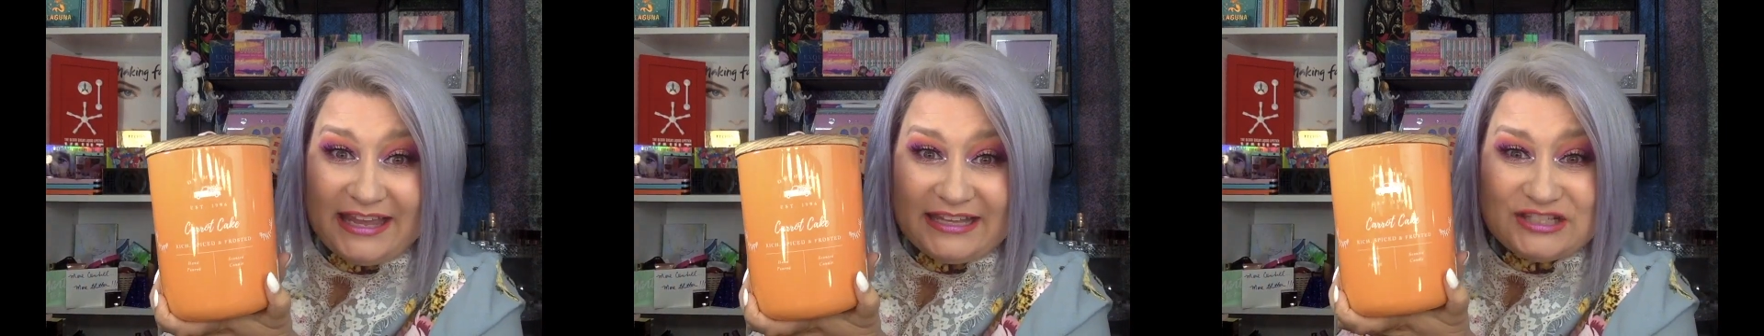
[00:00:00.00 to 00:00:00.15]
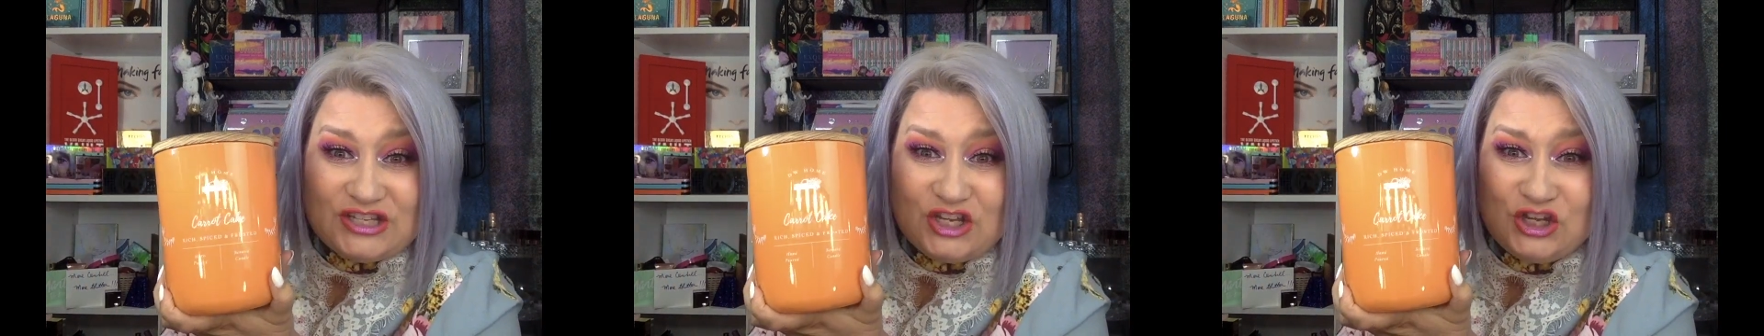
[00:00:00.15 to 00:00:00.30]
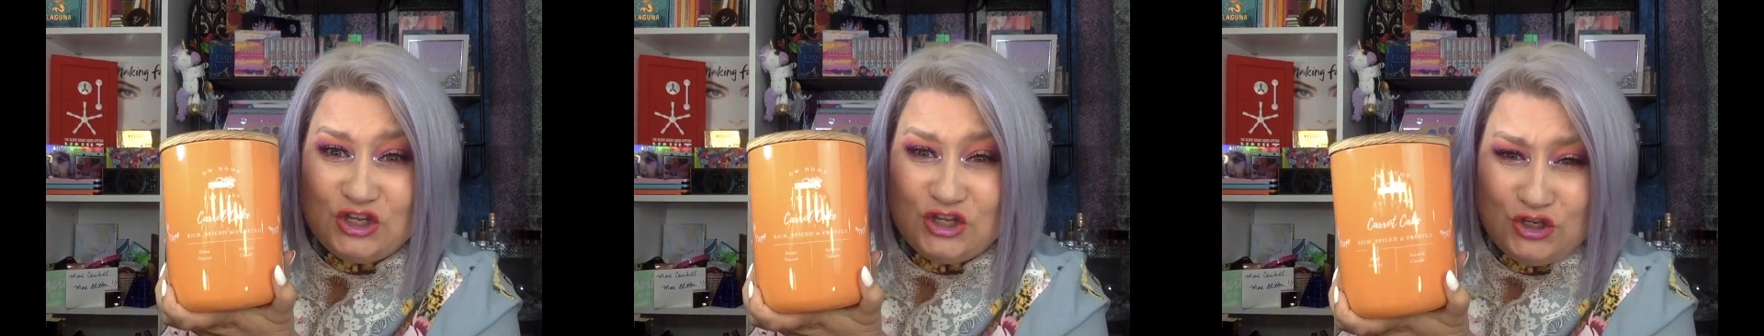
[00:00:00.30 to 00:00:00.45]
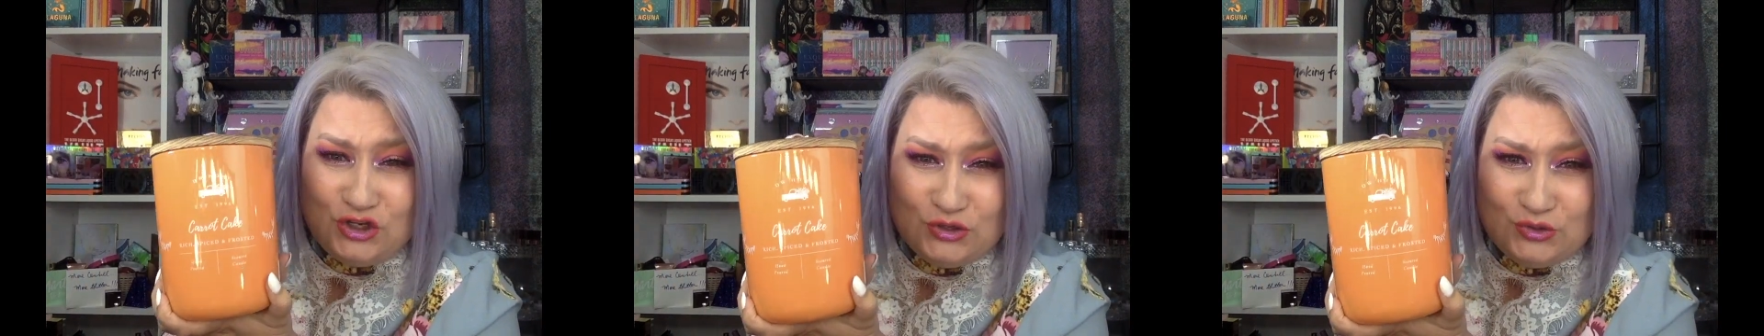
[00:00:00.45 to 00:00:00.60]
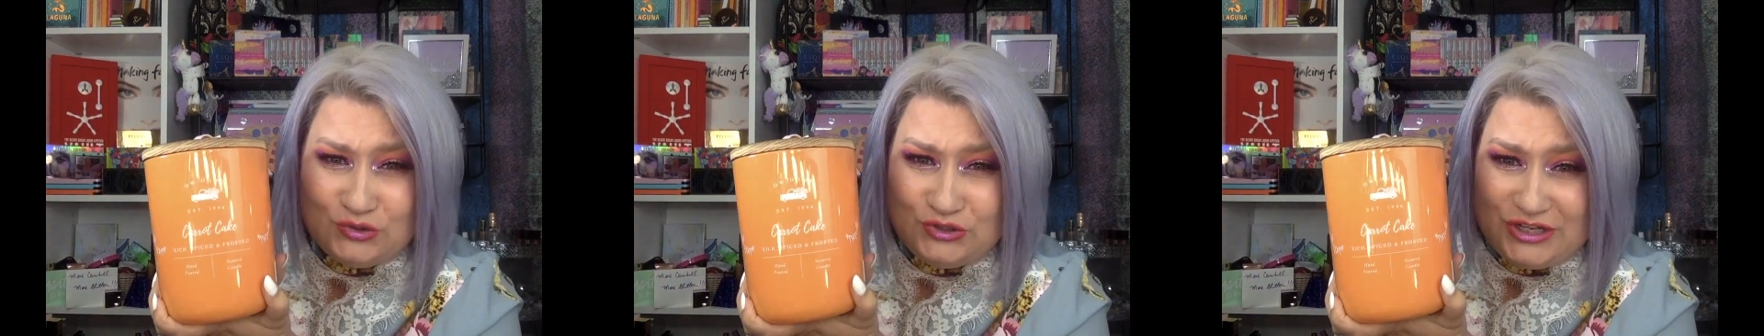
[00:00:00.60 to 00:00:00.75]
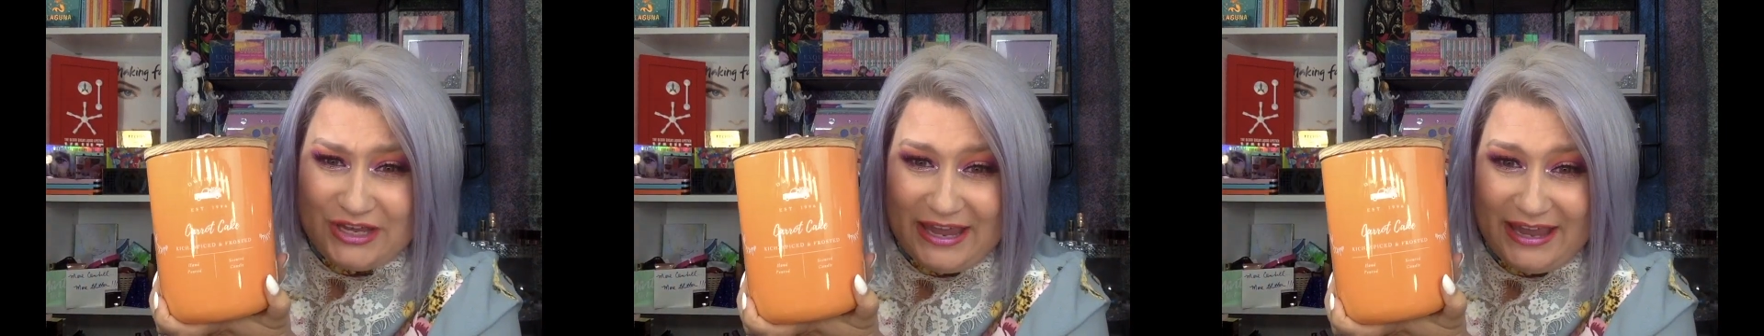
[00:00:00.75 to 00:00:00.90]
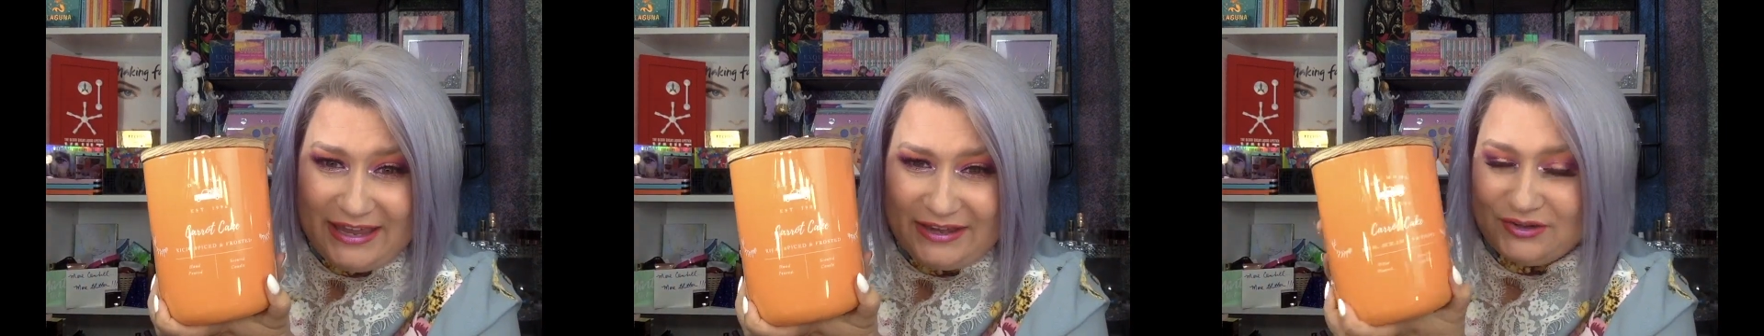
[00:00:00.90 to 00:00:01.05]
It's a
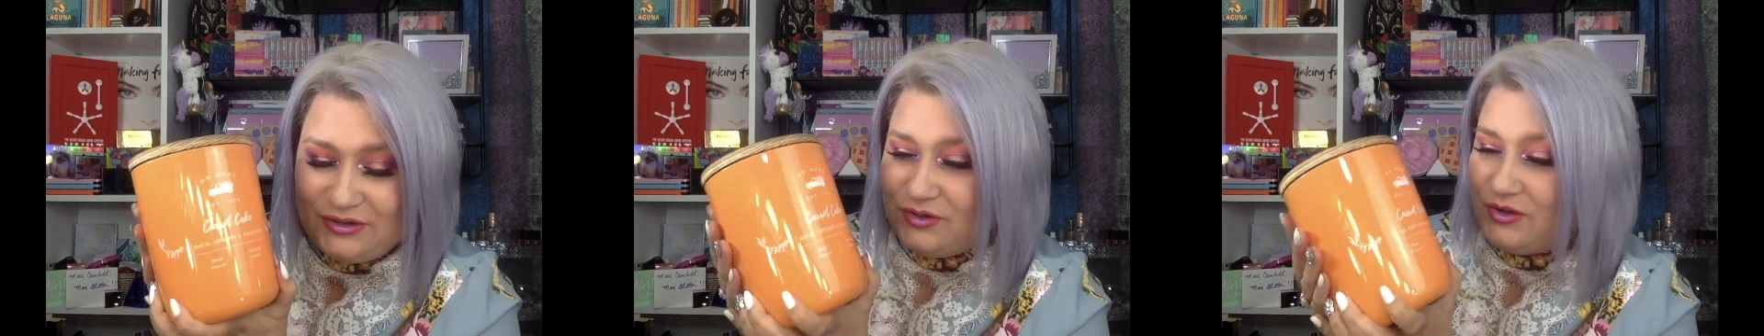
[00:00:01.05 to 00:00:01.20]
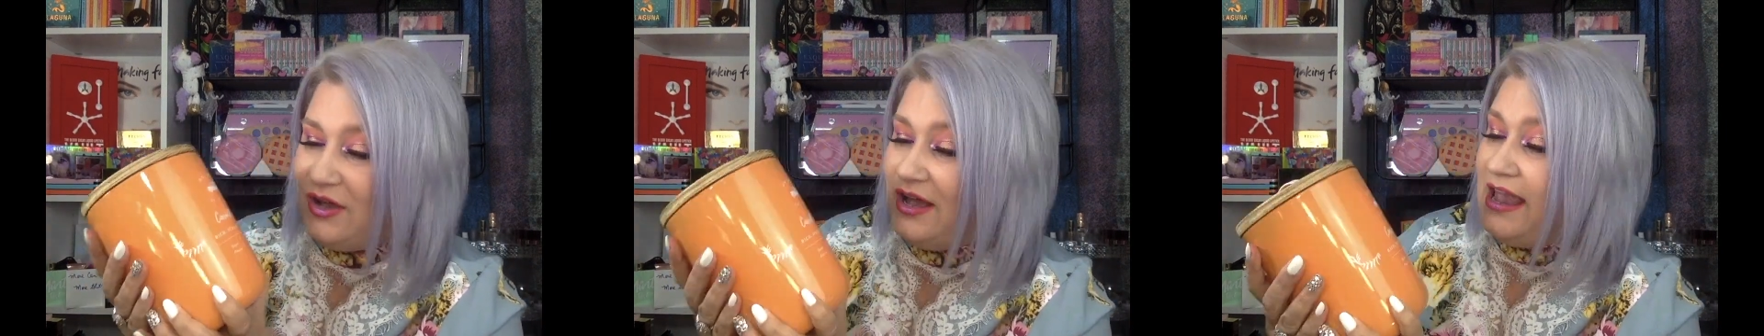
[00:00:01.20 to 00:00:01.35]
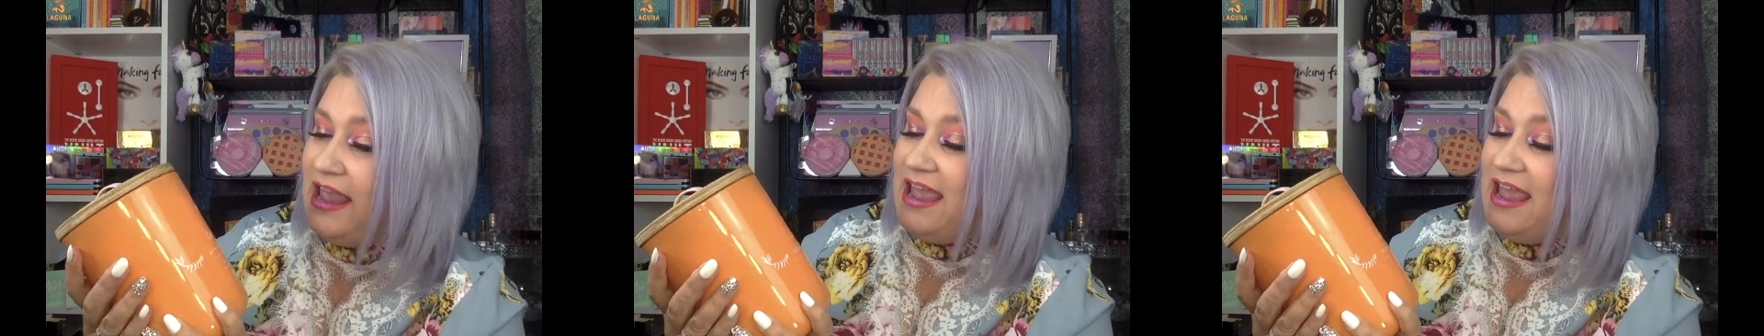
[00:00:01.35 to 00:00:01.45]
huge candle.